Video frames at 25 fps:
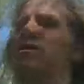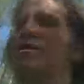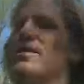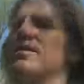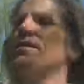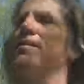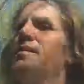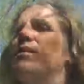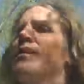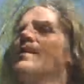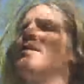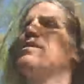just
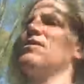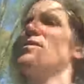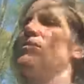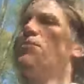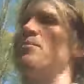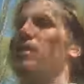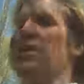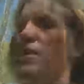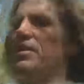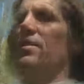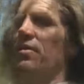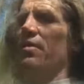as an
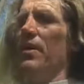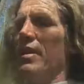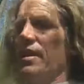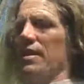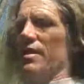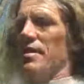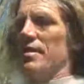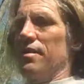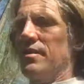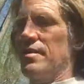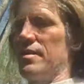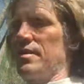
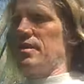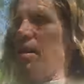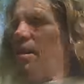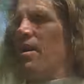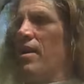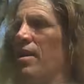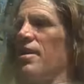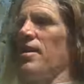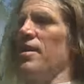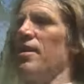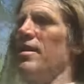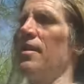experience.
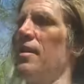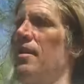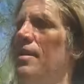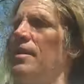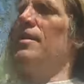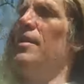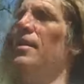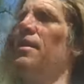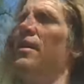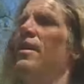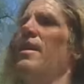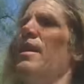
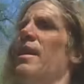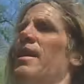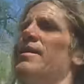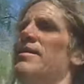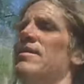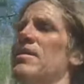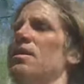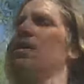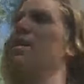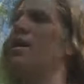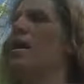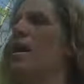
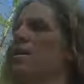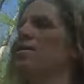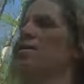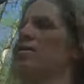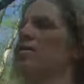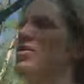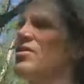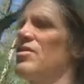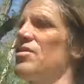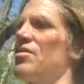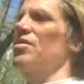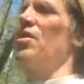As a
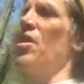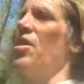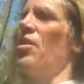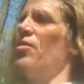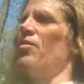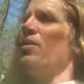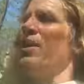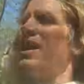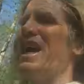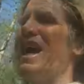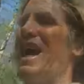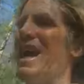conscious
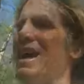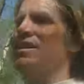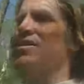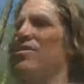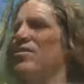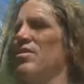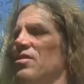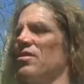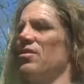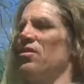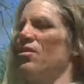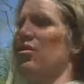
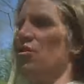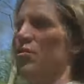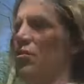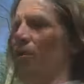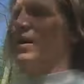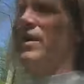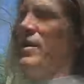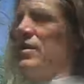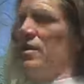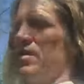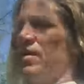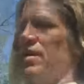reaction to
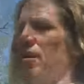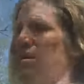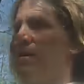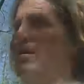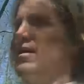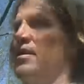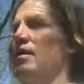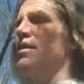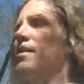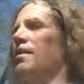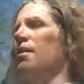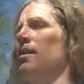it.
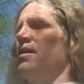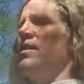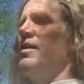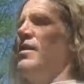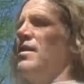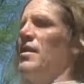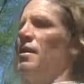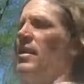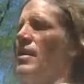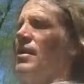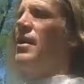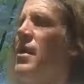
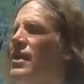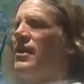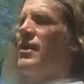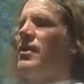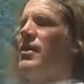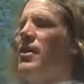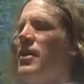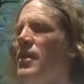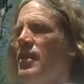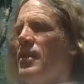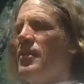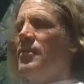
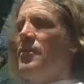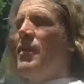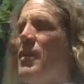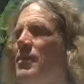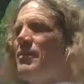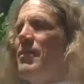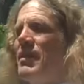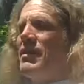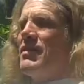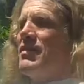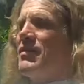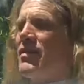Uh,
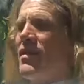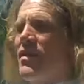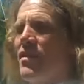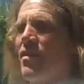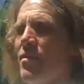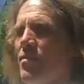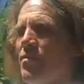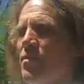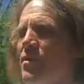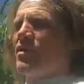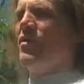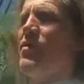maybe it's
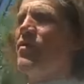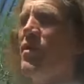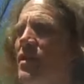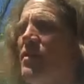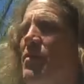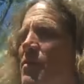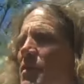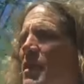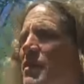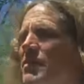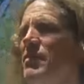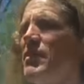
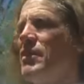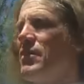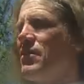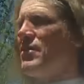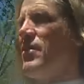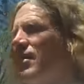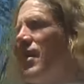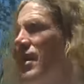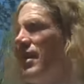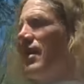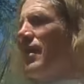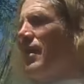therapeutic, maybe
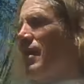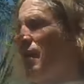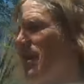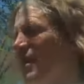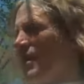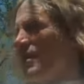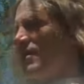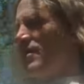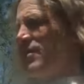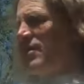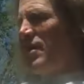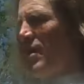it's a lot of
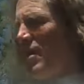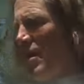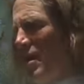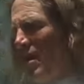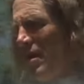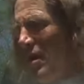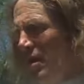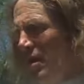things,